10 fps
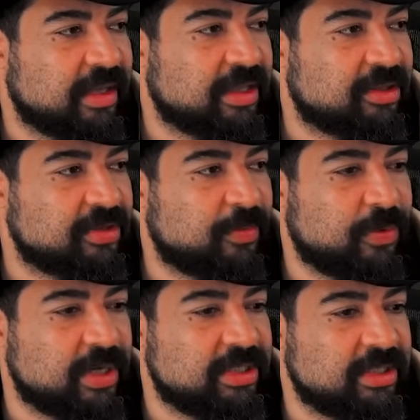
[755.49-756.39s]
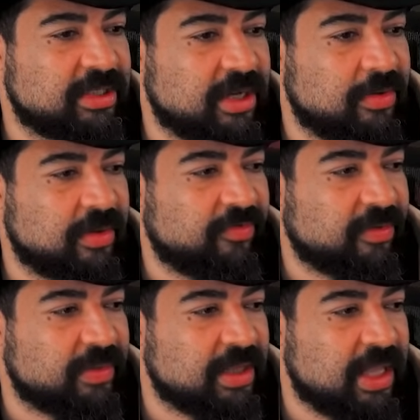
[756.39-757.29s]
Get those poisons going
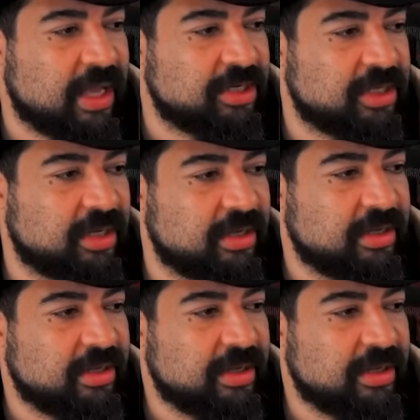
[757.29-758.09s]
from Delaja.